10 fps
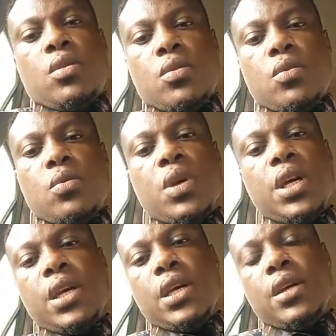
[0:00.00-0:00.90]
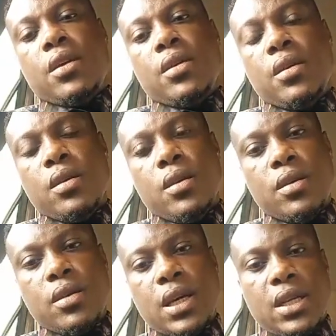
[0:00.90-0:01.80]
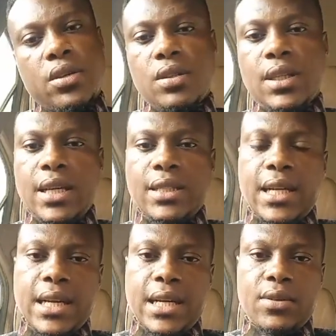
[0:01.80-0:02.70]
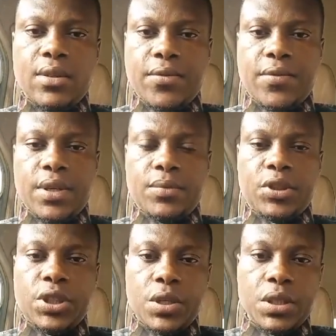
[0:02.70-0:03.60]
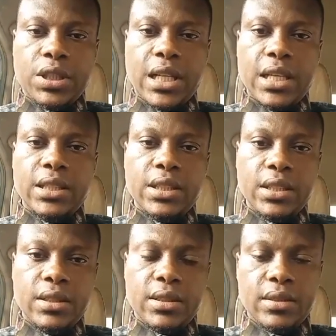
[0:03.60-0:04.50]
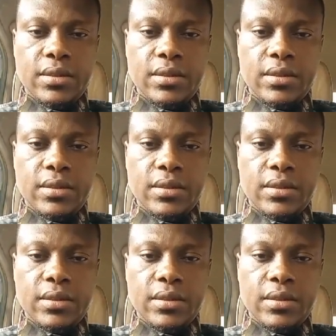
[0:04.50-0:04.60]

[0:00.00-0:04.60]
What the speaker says: We cannot get tired of sharing challenges